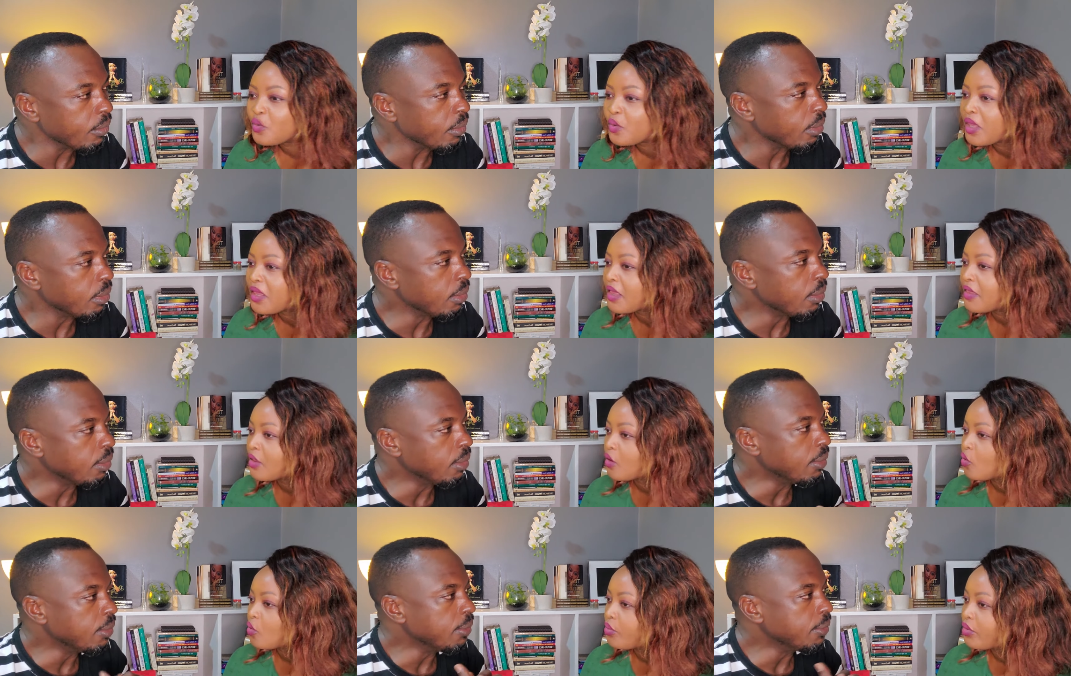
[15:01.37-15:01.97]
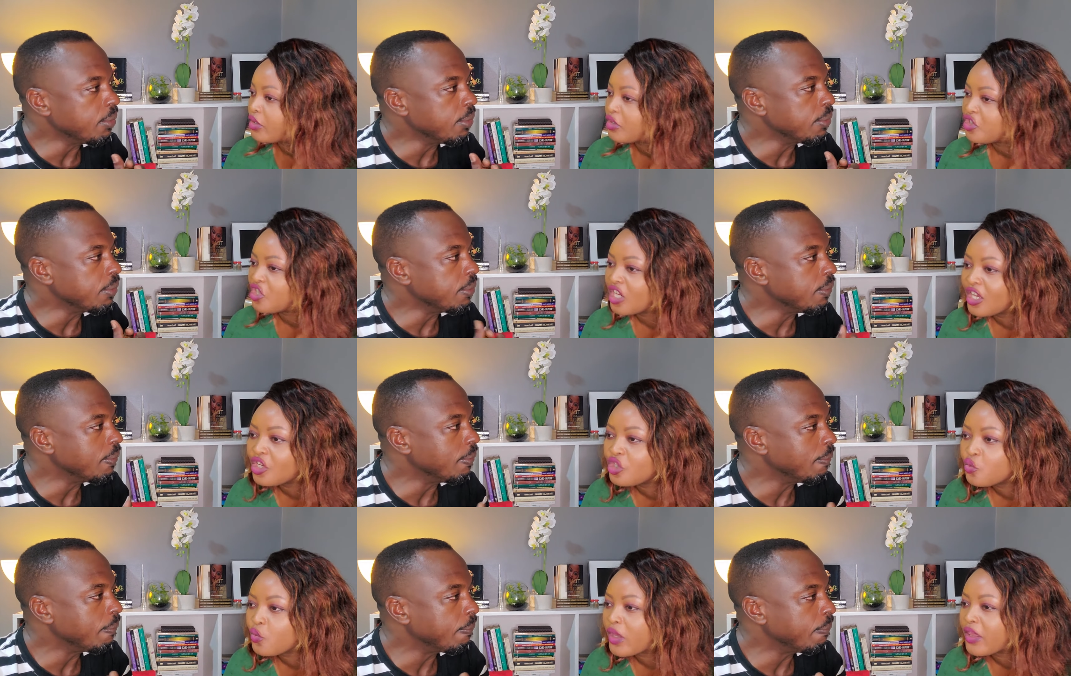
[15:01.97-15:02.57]
Speaker 1: whether there will be
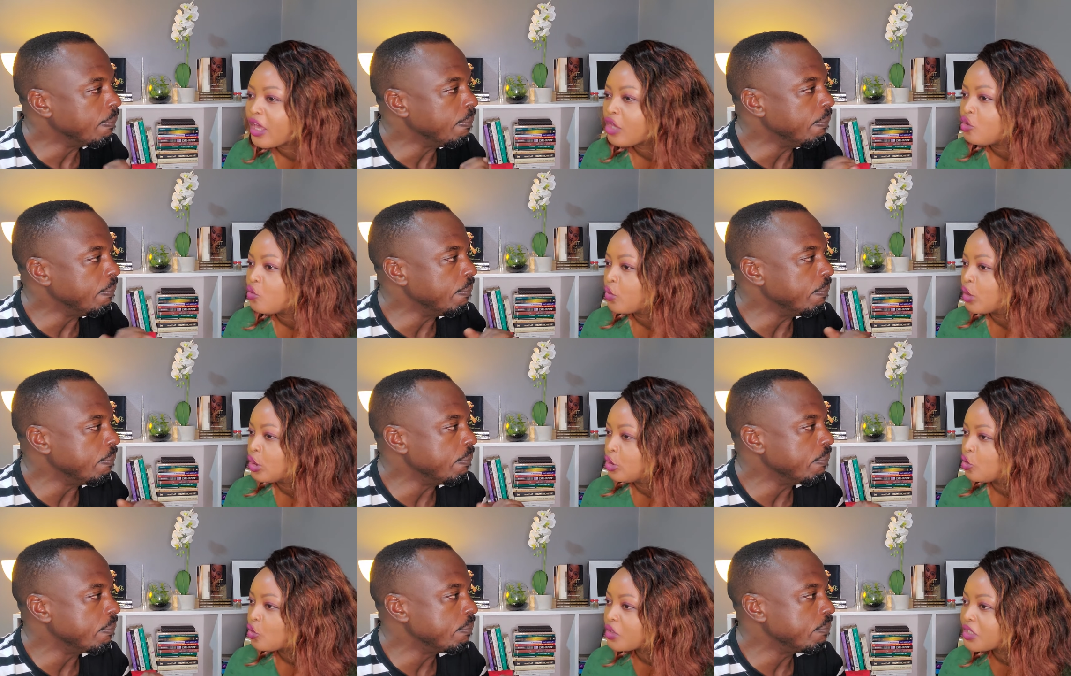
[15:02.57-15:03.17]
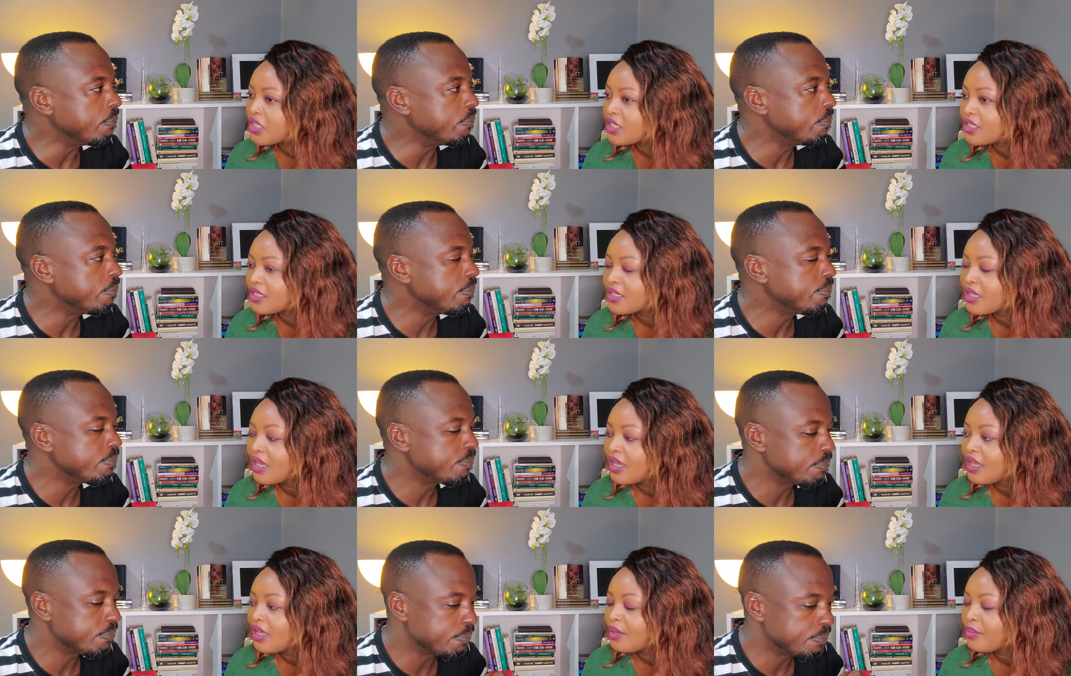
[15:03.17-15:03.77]
change, whether you will notice,
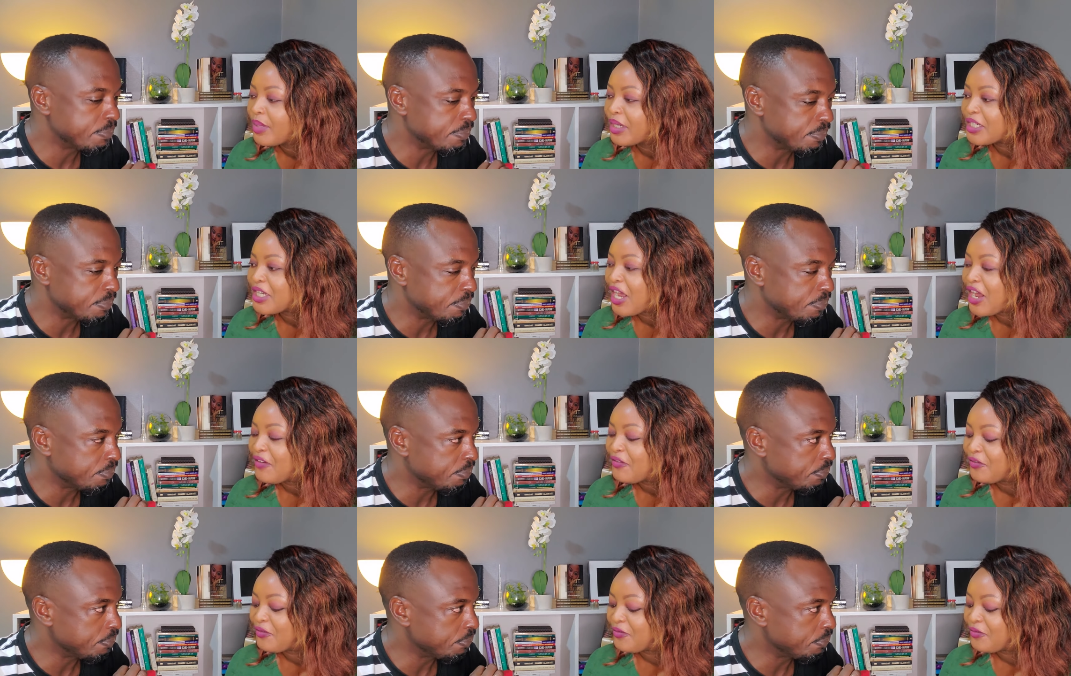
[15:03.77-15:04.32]
but half